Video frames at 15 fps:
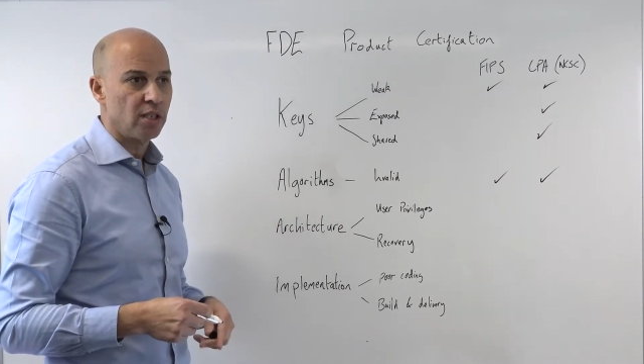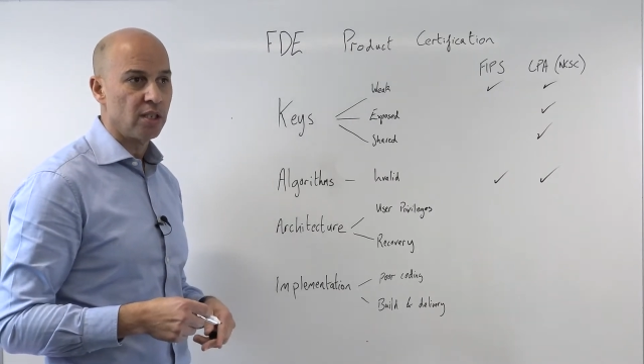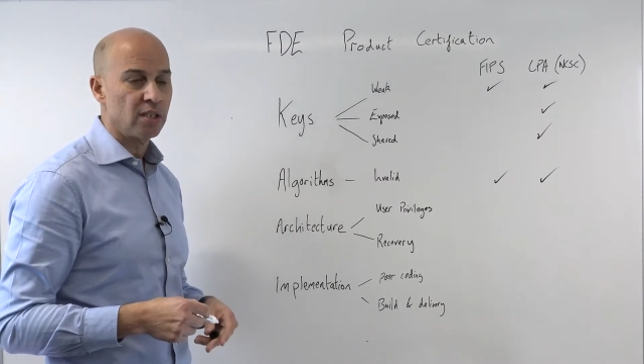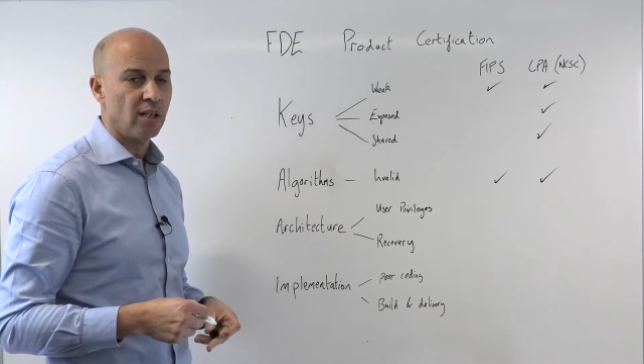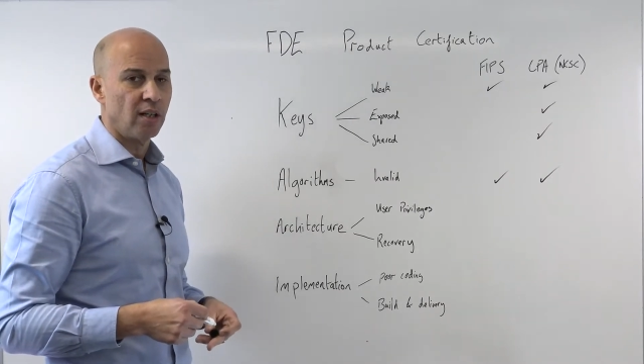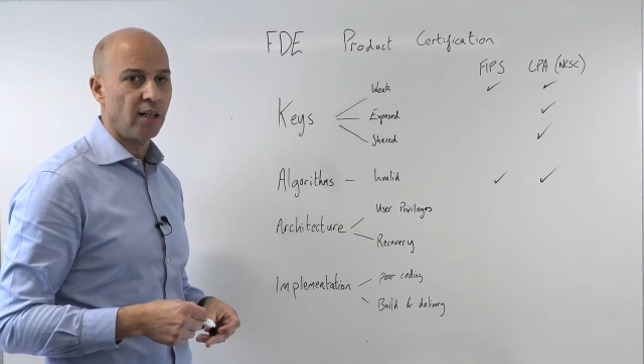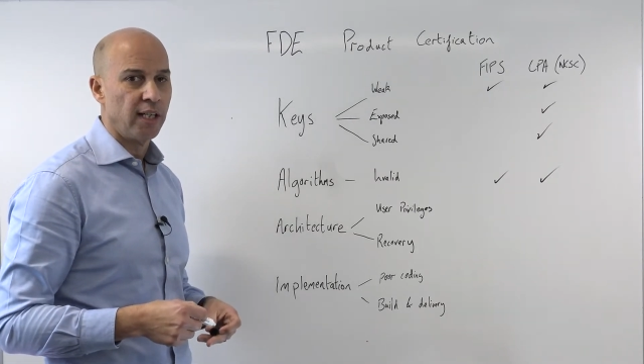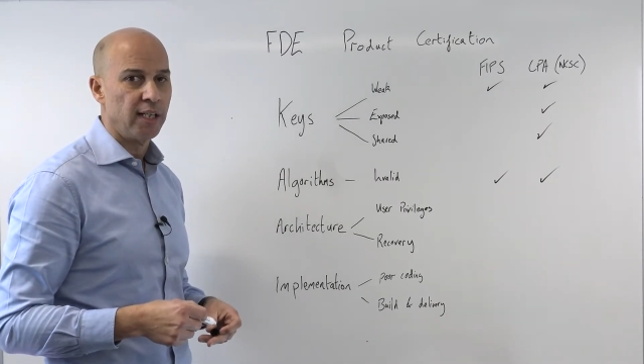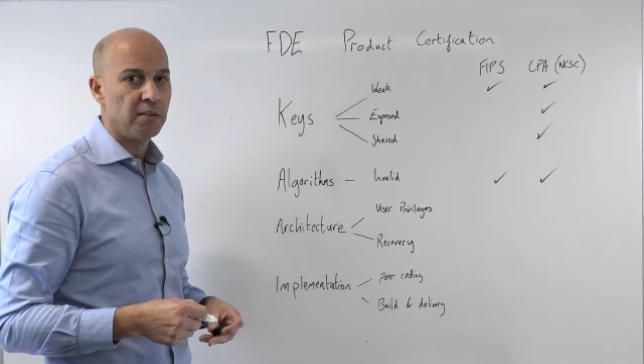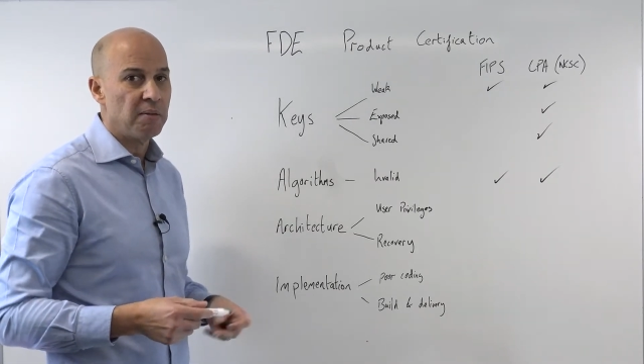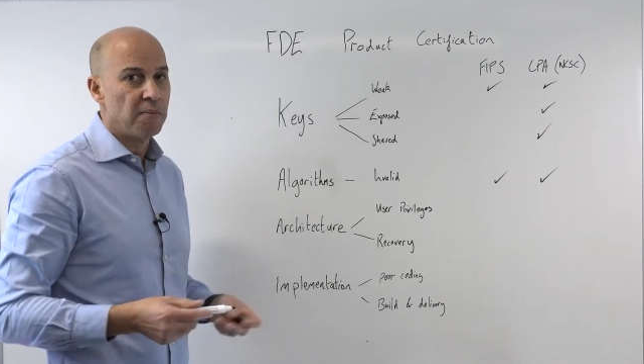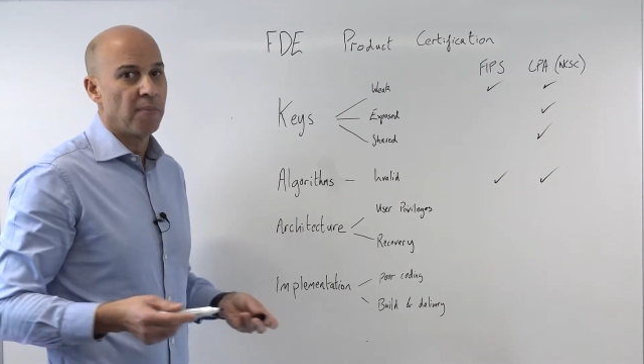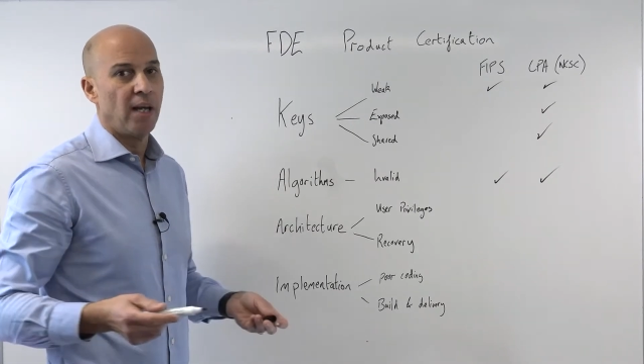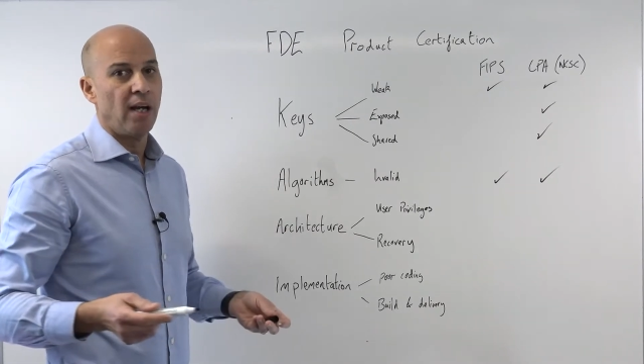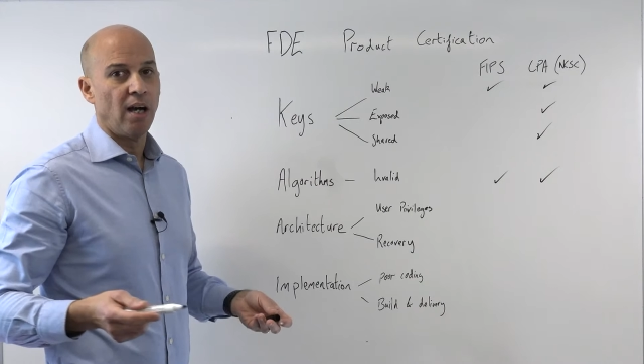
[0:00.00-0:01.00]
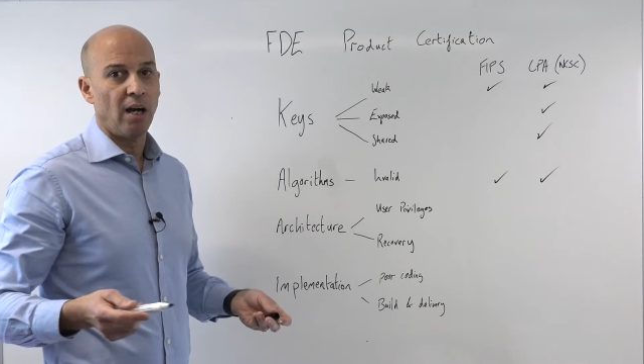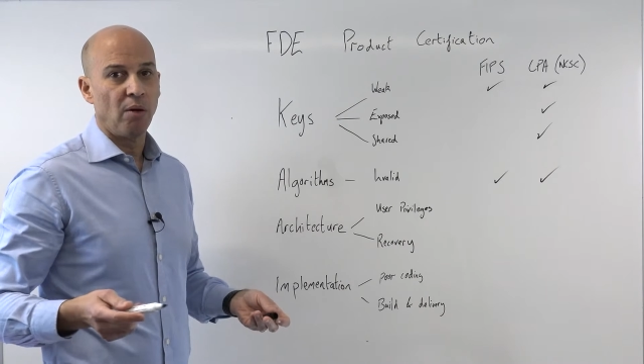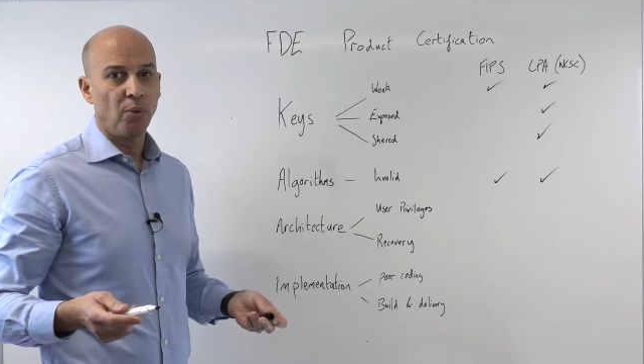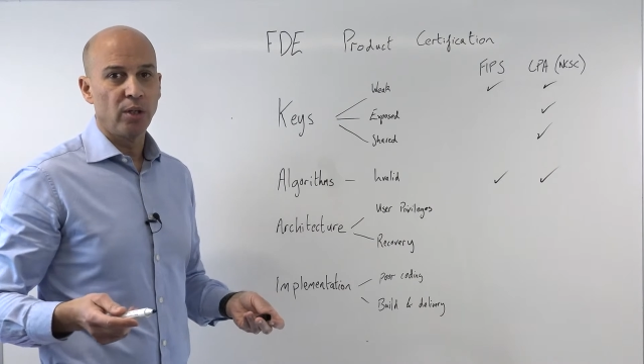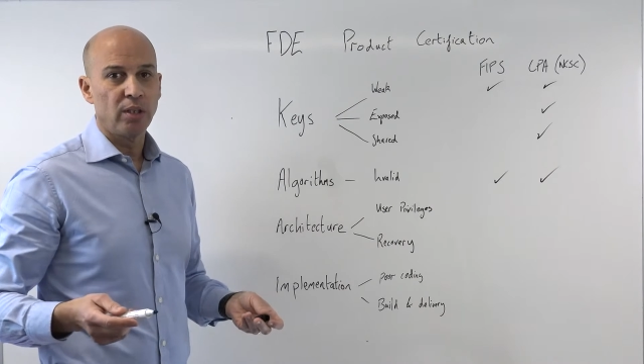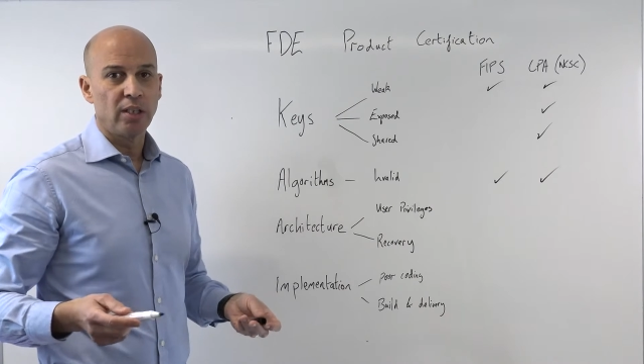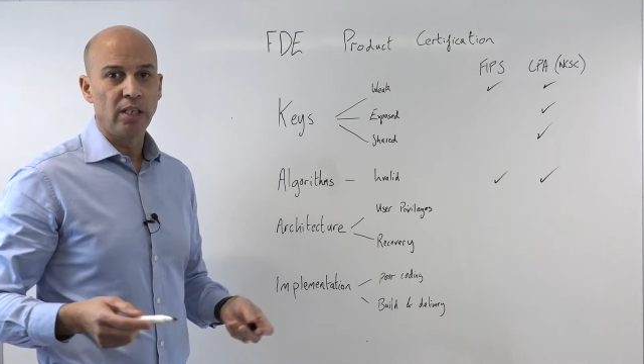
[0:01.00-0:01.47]
decide, I
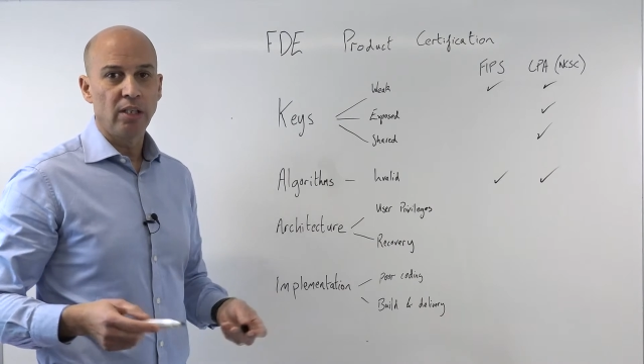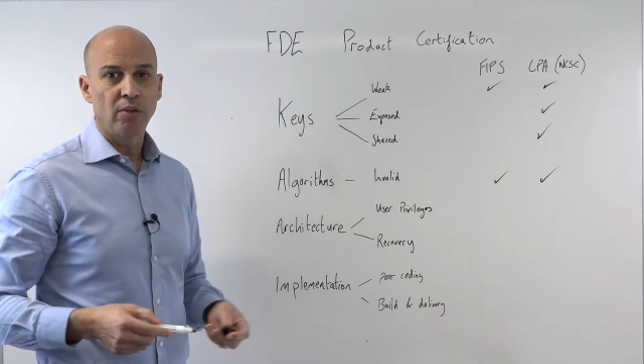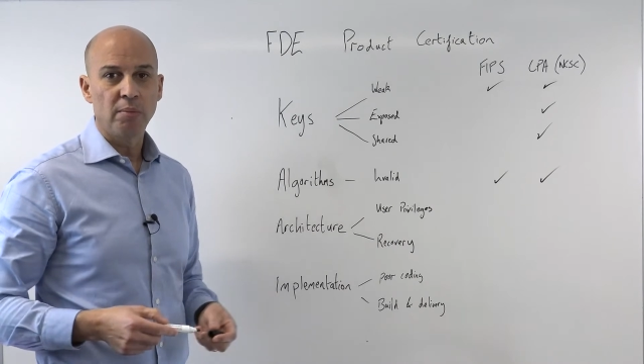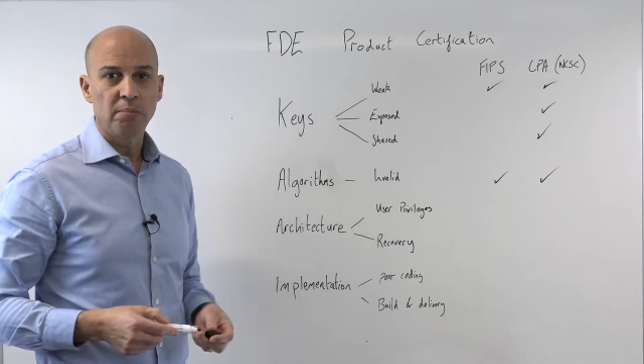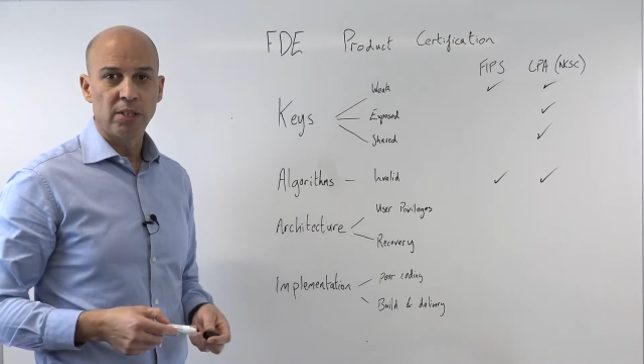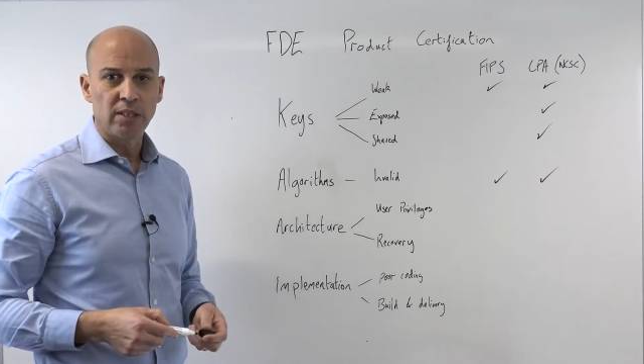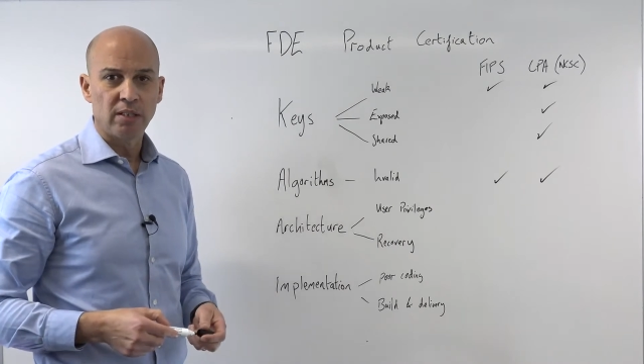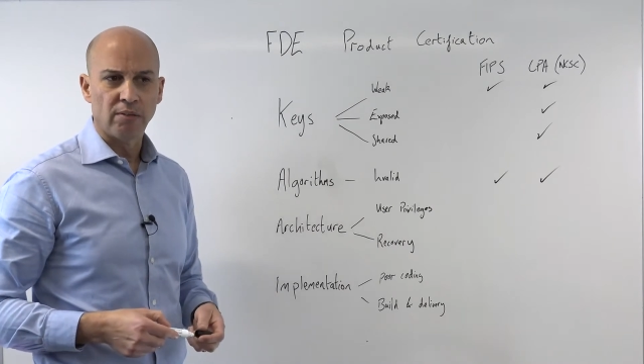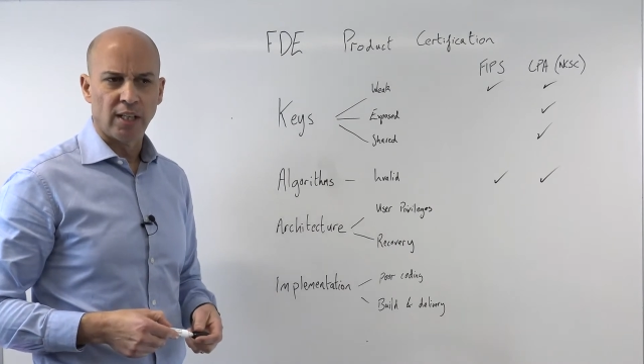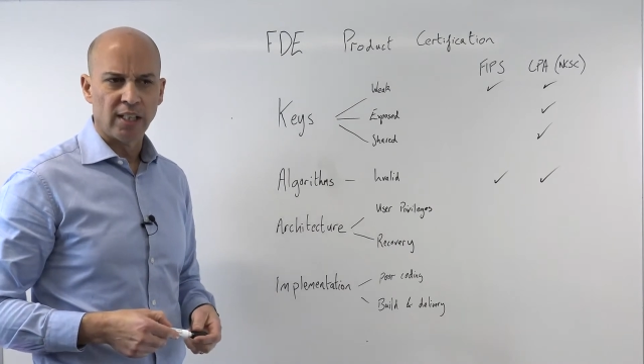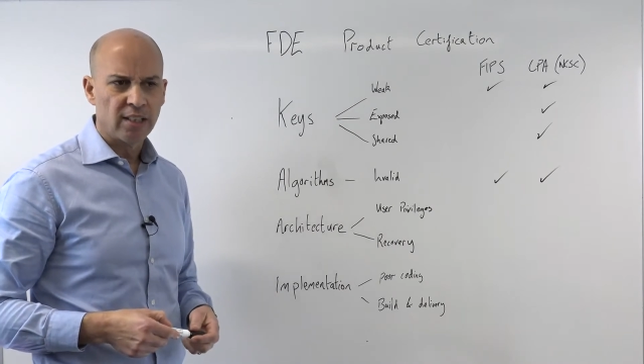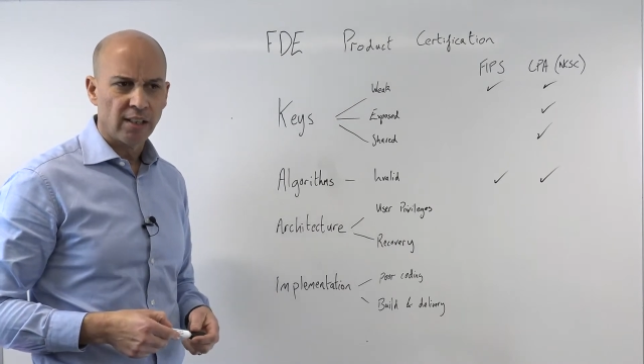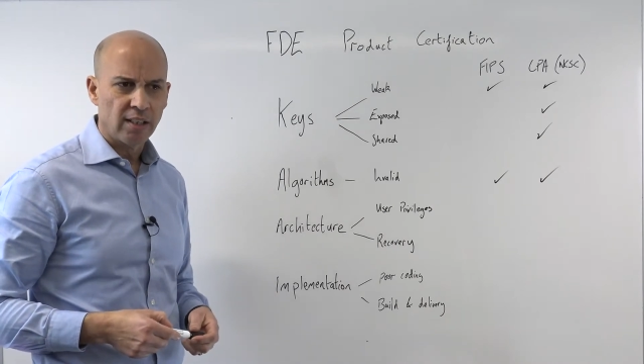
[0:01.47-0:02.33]
want to decrypt this device.